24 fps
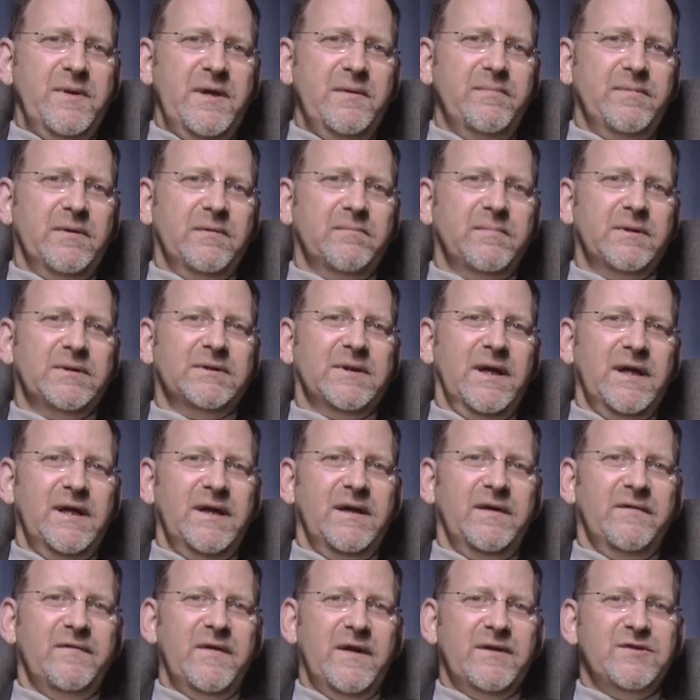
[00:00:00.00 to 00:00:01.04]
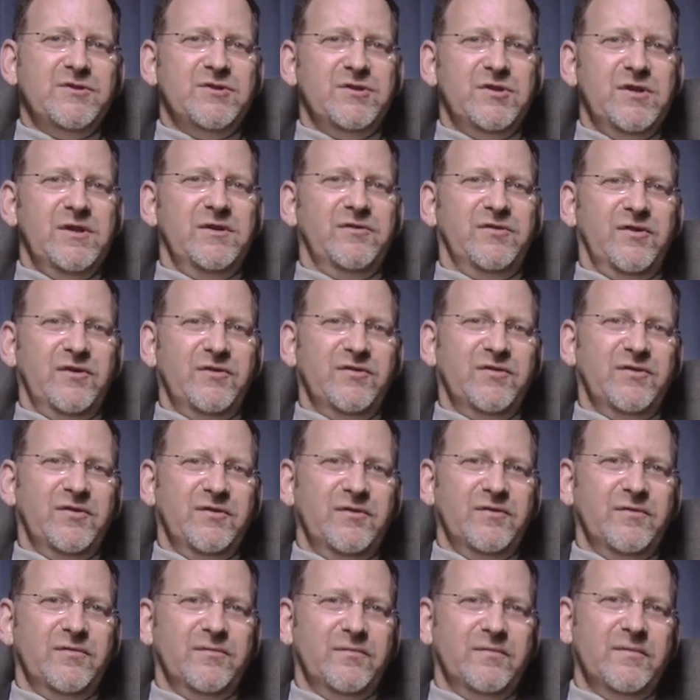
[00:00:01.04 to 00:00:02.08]
people believe that Jesus
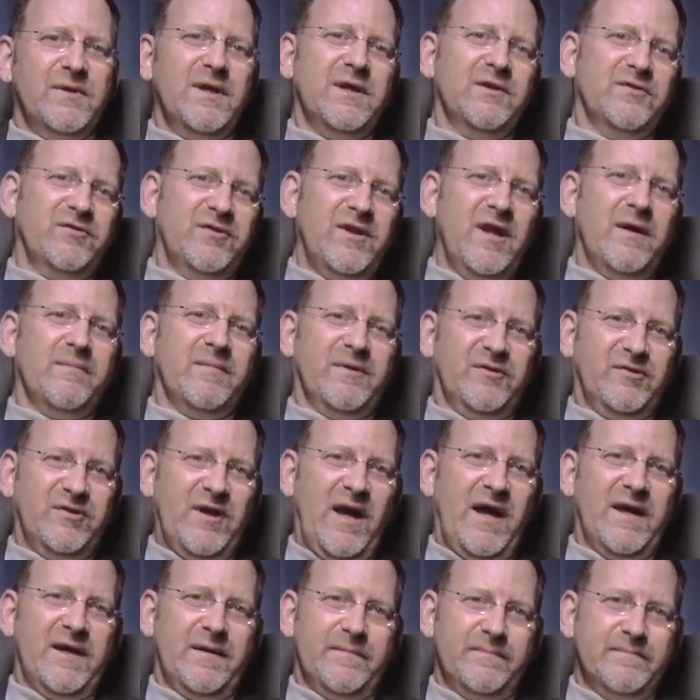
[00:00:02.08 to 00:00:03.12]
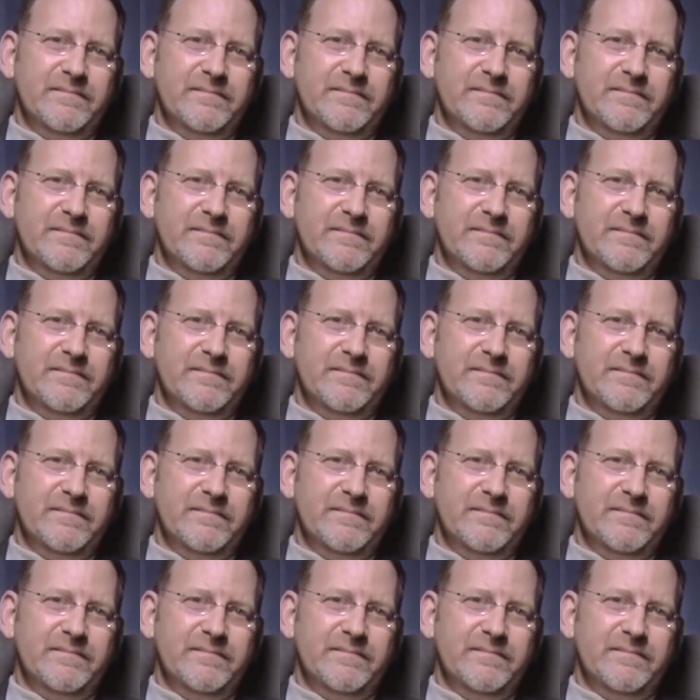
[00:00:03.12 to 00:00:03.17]
is their Messiah?